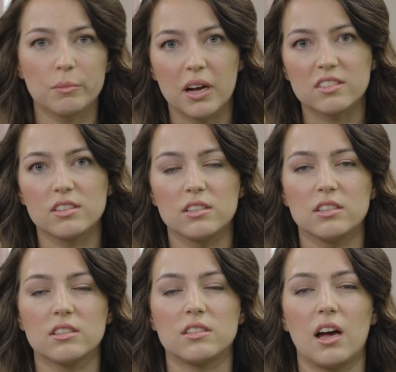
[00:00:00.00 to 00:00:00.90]

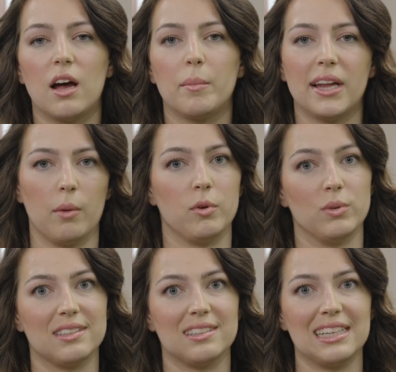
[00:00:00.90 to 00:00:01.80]
muscles, and help you
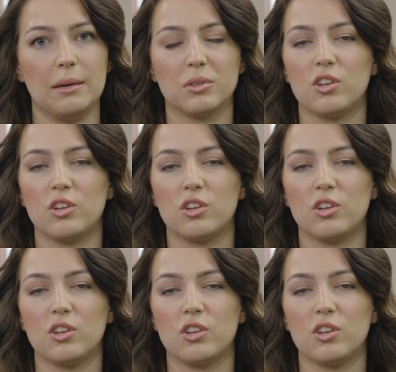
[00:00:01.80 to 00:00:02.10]
with sleep.